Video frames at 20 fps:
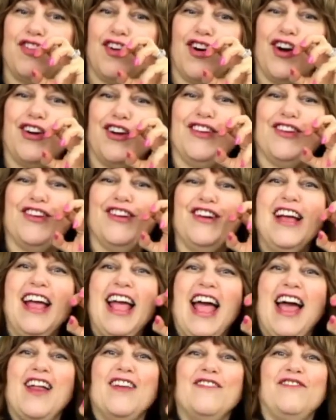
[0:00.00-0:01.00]
farther
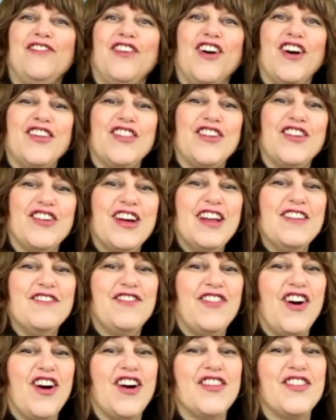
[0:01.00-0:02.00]
and farther
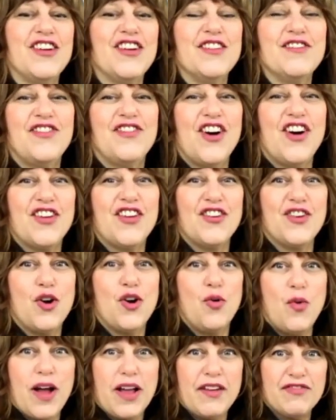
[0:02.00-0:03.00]
and farther and
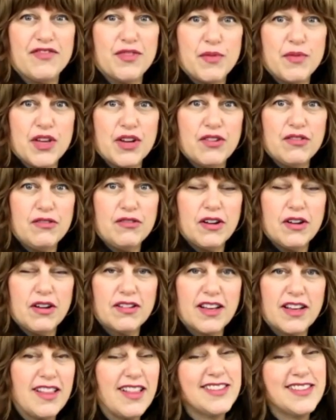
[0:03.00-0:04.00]
farther away from you.
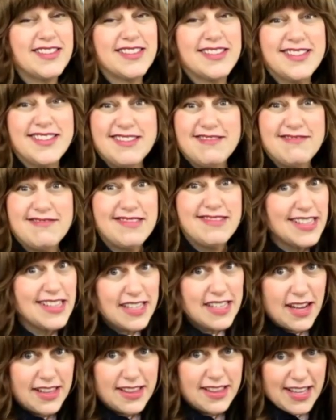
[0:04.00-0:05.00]
Okay. That's
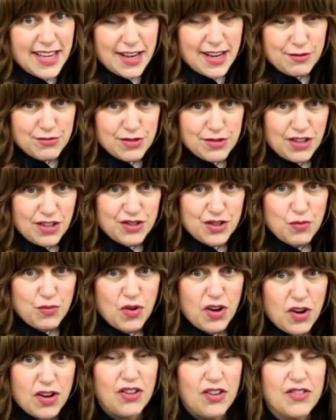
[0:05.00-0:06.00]
really not the end result you
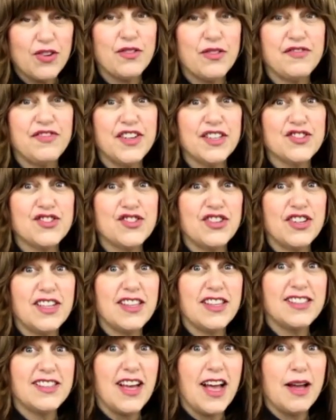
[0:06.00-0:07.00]
want, although it feels good
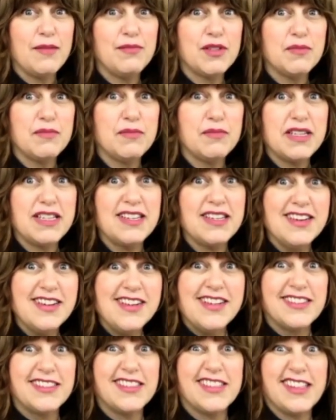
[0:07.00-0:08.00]
at the time to be
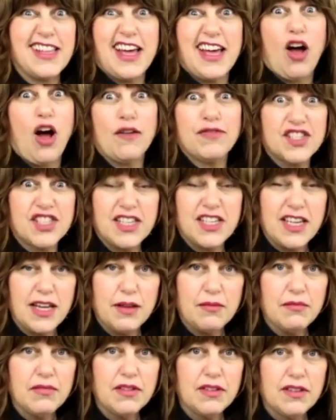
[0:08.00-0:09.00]
to let off
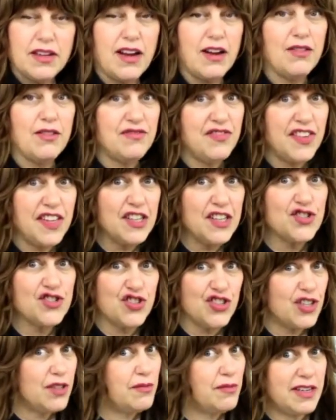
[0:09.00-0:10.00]
steam. You know,
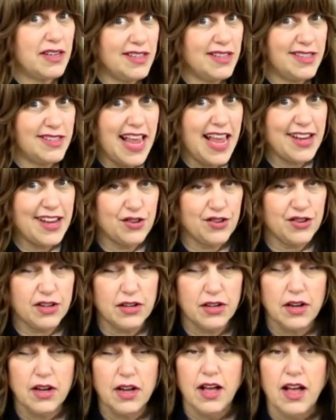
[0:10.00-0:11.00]
feels good, but it ain't
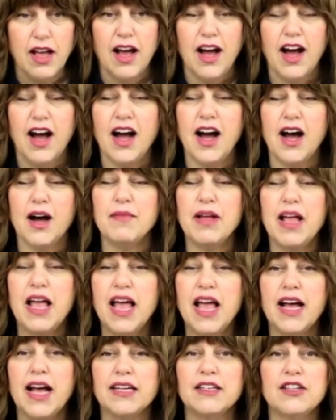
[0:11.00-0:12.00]
good. Um,
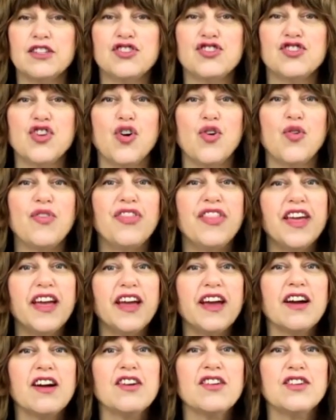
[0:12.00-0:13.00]
and so
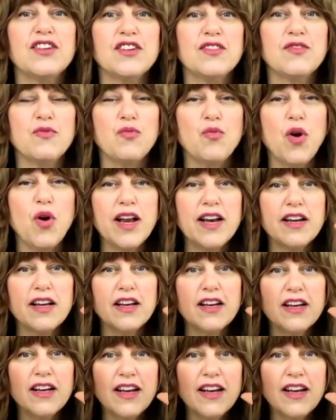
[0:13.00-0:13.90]
there, what